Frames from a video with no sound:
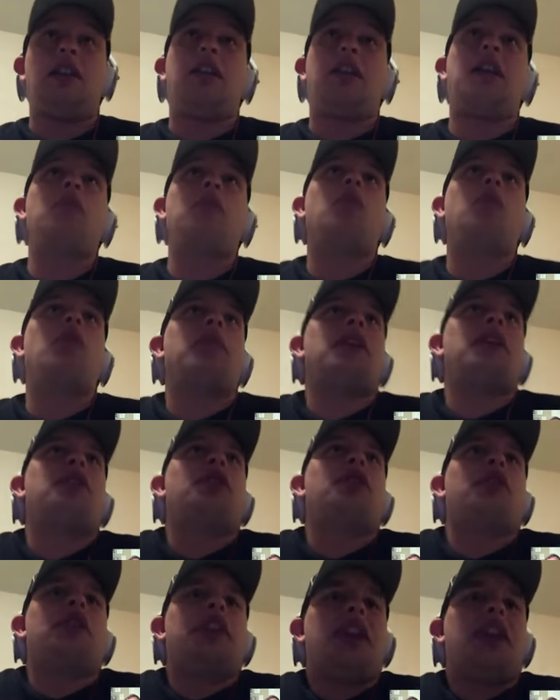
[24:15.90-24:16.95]
they won by
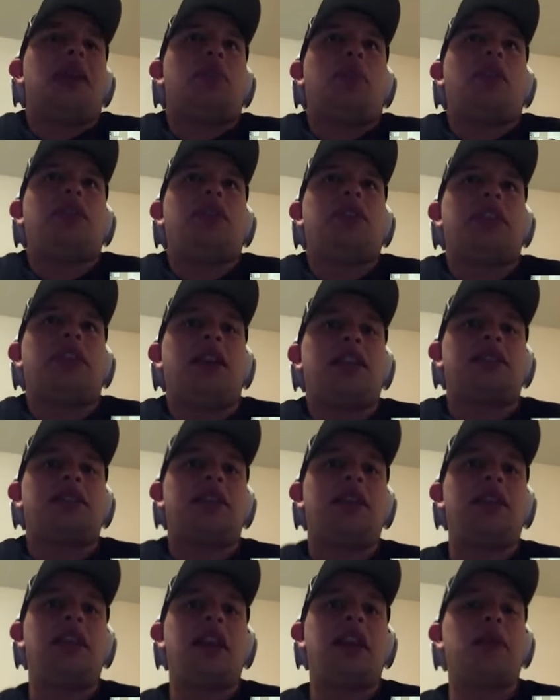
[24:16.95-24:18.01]
38 points against
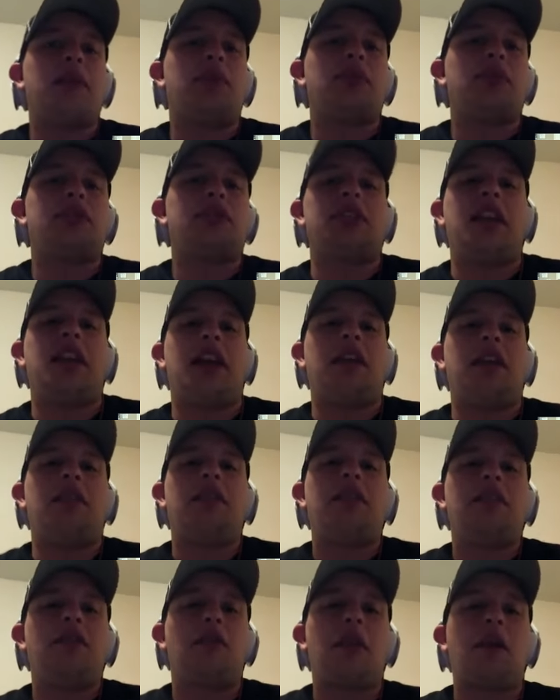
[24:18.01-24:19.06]
Indianapolis in that
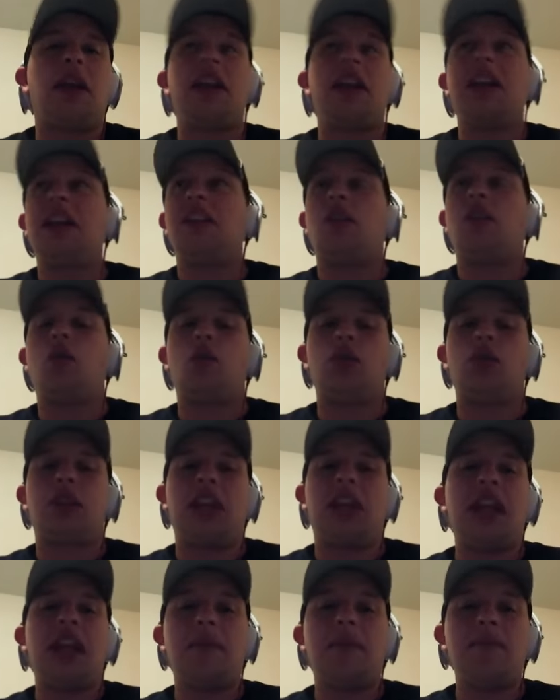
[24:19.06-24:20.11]
rainy, cold
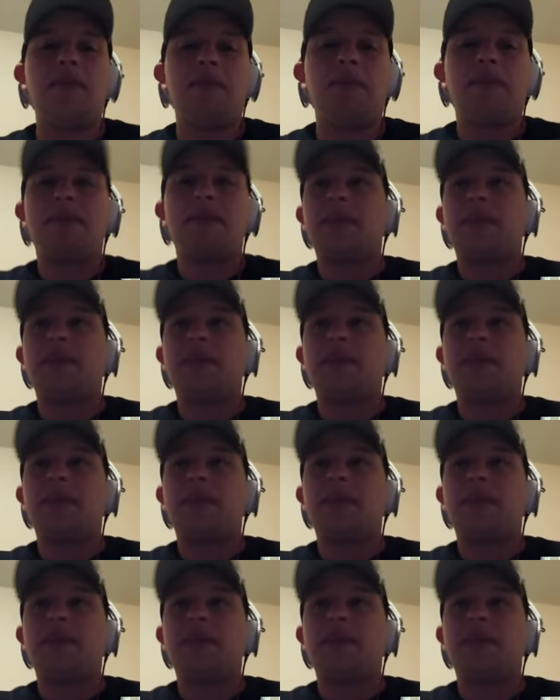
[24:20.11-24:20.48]
game.